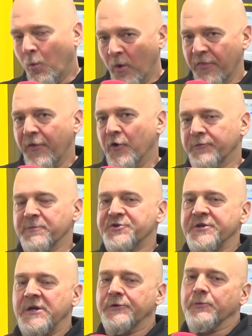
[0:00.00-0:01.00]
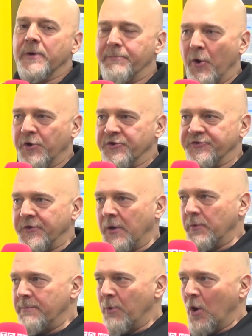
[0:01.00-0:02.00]
With those machines, when we purchased
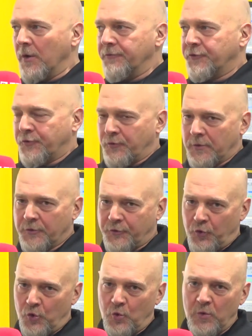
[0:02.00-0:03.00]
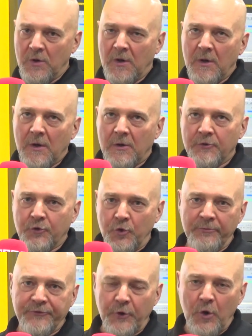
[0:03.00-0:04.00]
them, we bought two
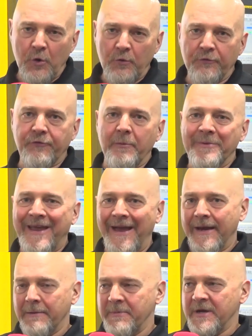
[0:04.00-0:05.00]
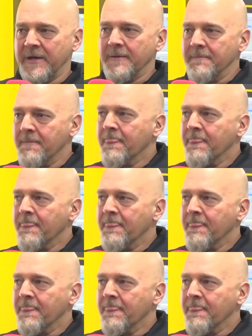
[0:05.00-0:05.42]
tombstones from KME.